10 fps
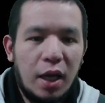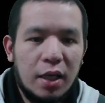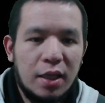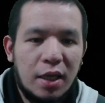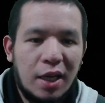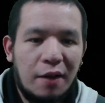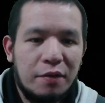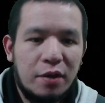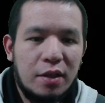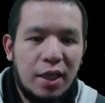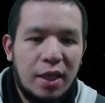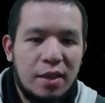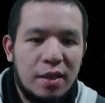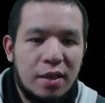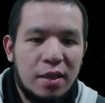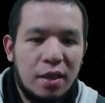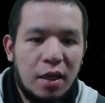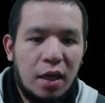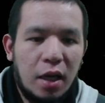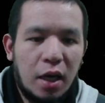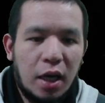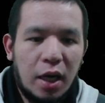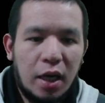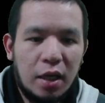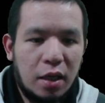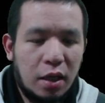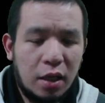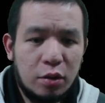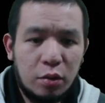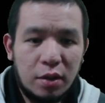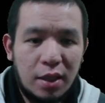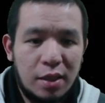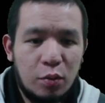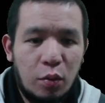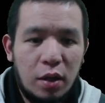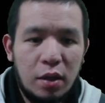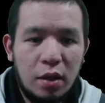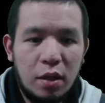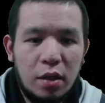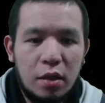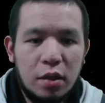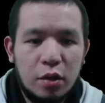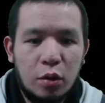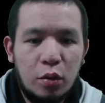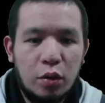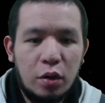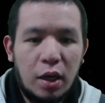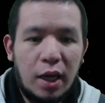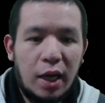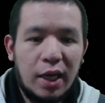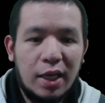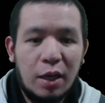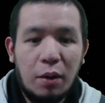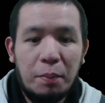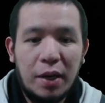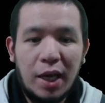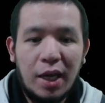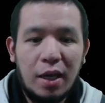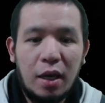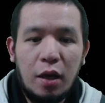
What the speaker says: And then after this, I took this one, so I can now apply